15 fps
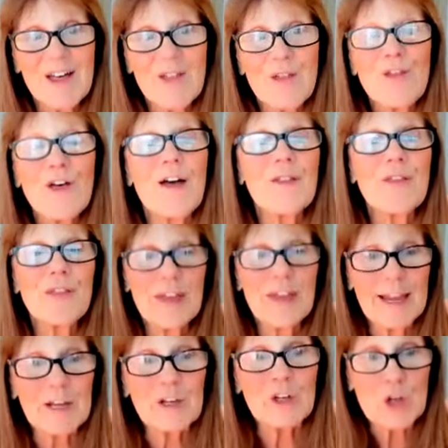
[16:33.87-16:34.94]
that
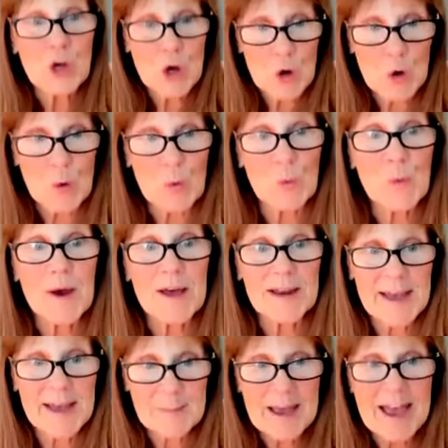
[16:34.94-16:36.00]
they know what
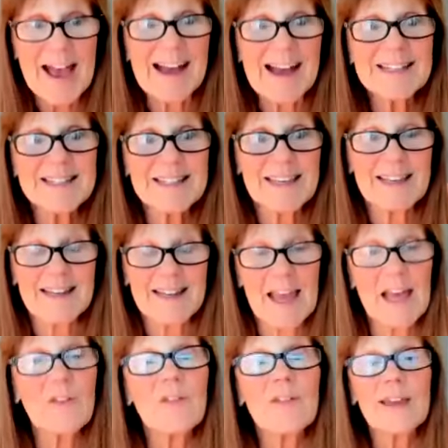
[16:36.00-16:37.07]
I'm asking
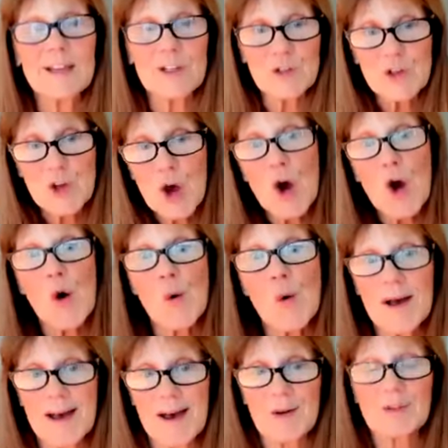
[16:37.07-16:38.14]
and they know
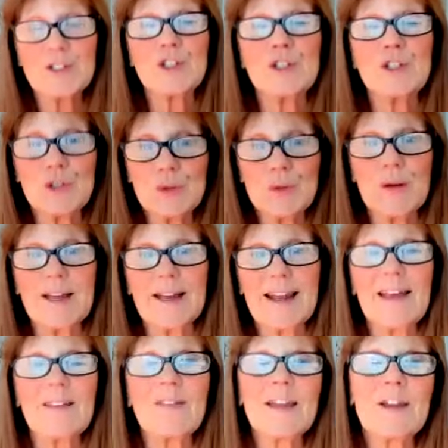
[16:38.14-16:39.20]
how to do it
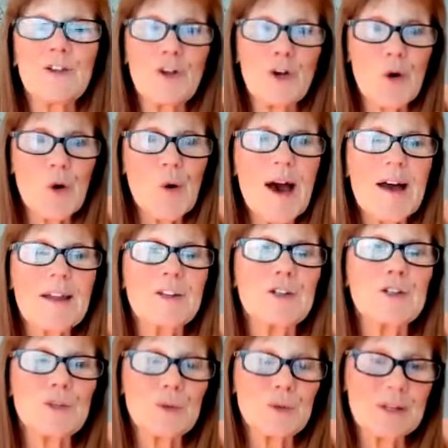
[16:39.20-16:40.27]
and they know how to
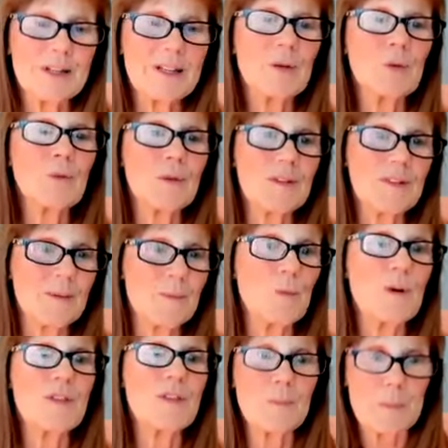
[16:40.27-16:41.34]
do it in rhythm
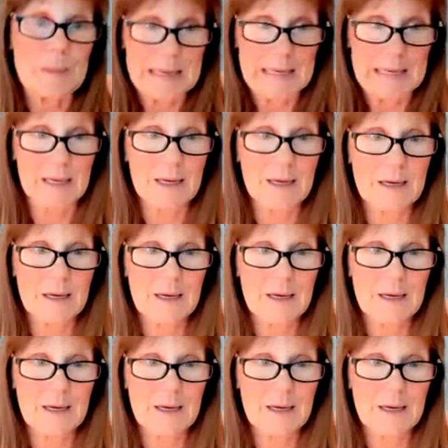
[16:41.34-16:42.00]
with me.